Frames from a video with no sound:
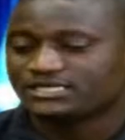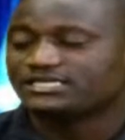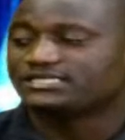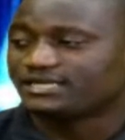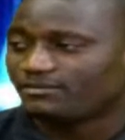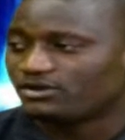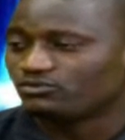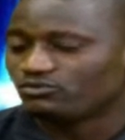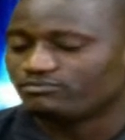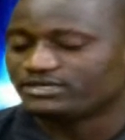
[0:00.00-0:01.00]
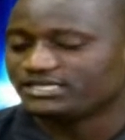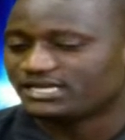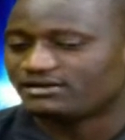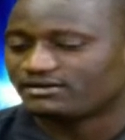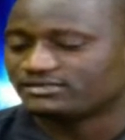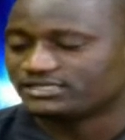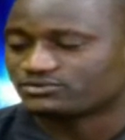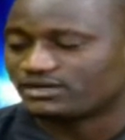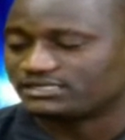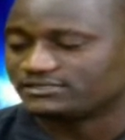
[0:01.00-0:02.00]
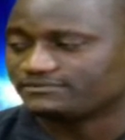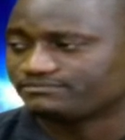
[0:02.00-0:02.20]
he's someone who will be in and around the squad.